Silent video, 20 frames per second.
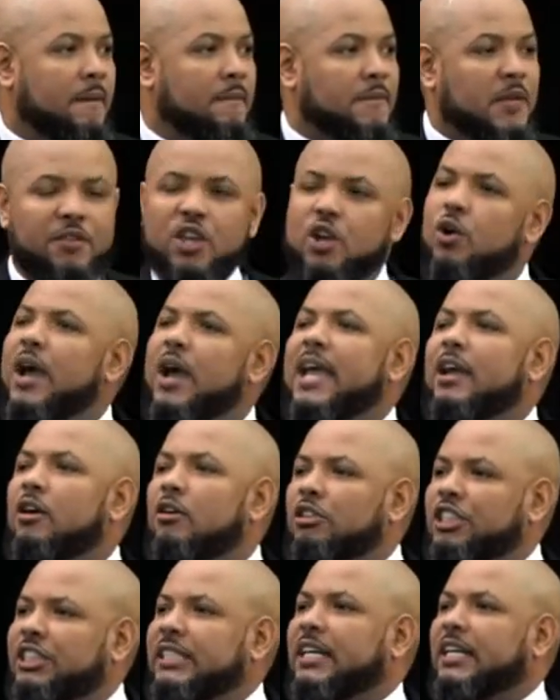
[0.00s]
If you ain't
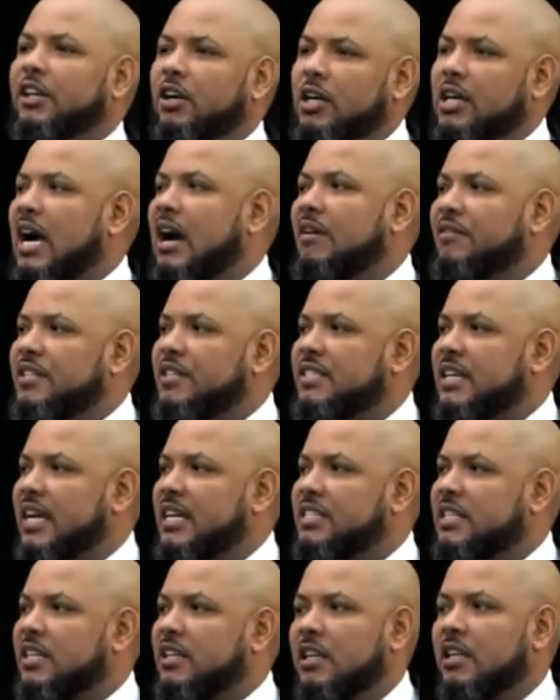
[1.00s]
going to check your
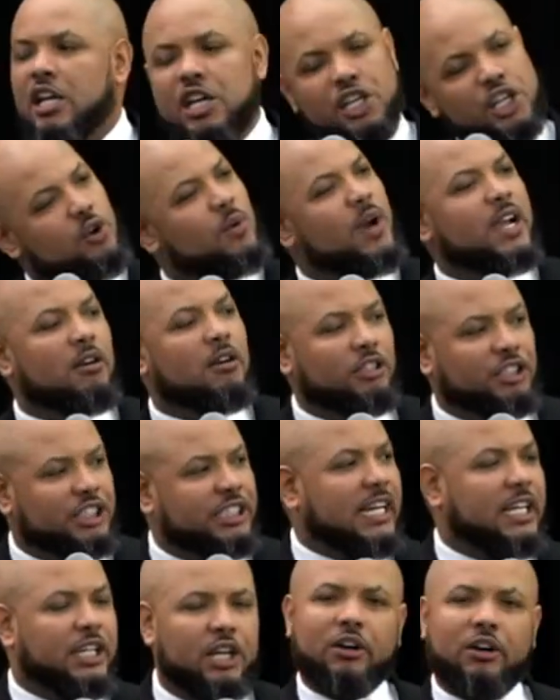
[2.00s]
conversation, you ain't going to
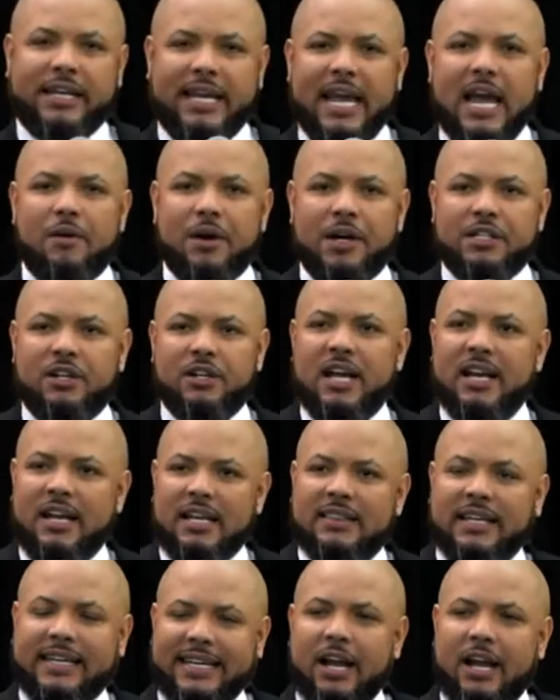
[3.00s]
check your character and
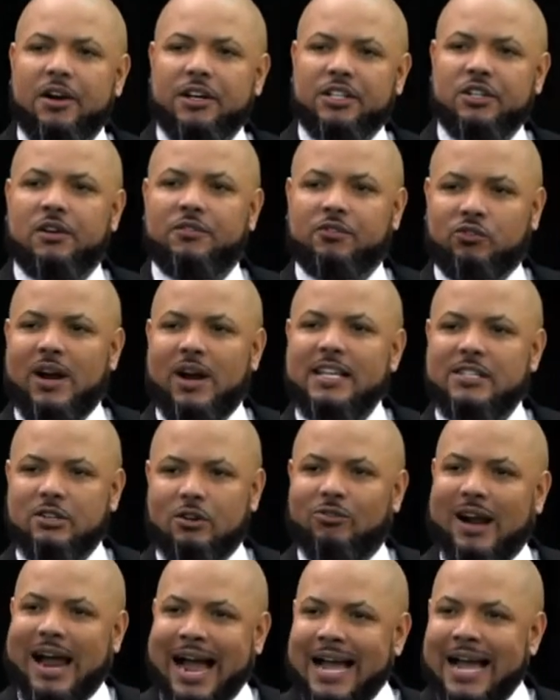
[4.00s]
let the character of Christ
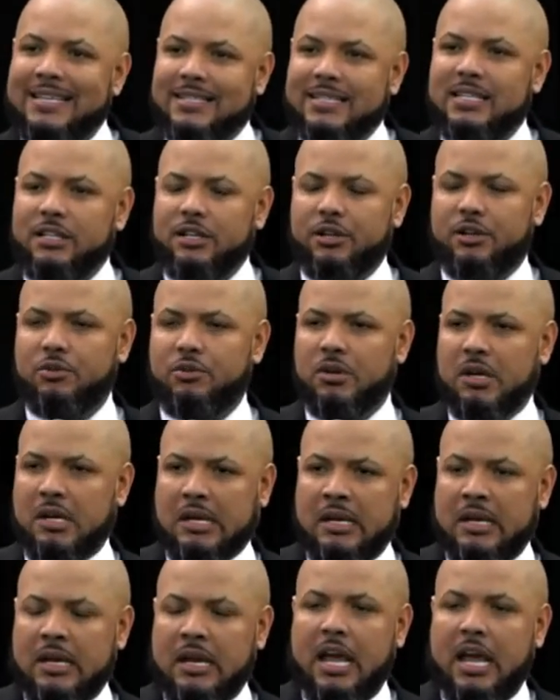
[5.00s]
arise in you,
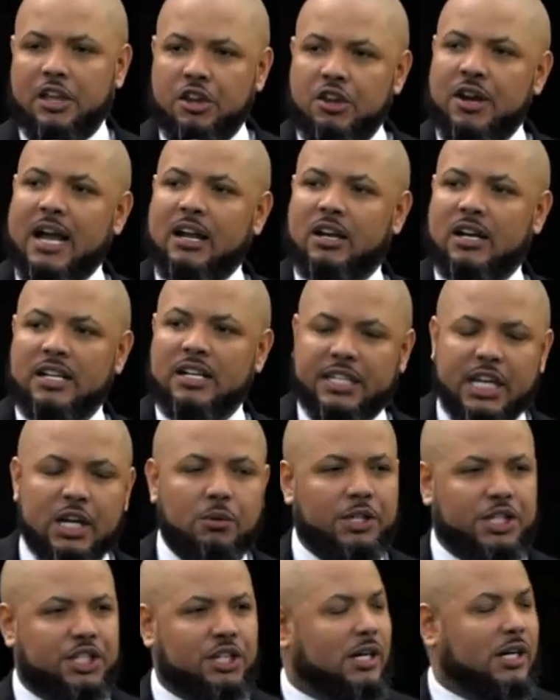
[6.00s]
and you're not going to deal
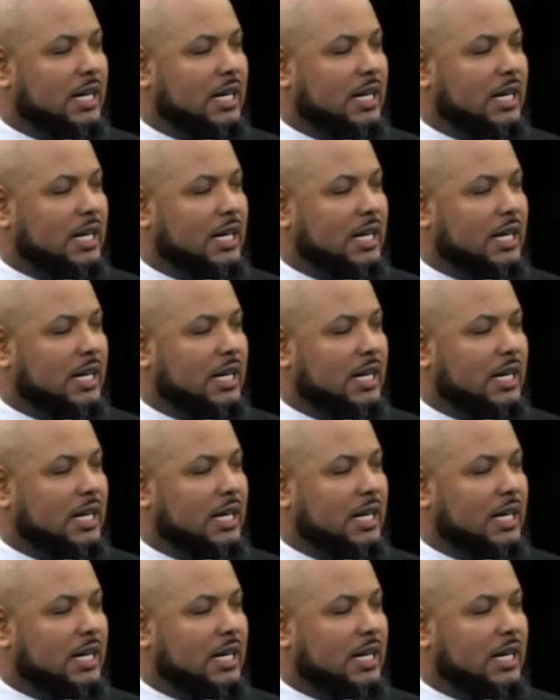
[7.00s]
with your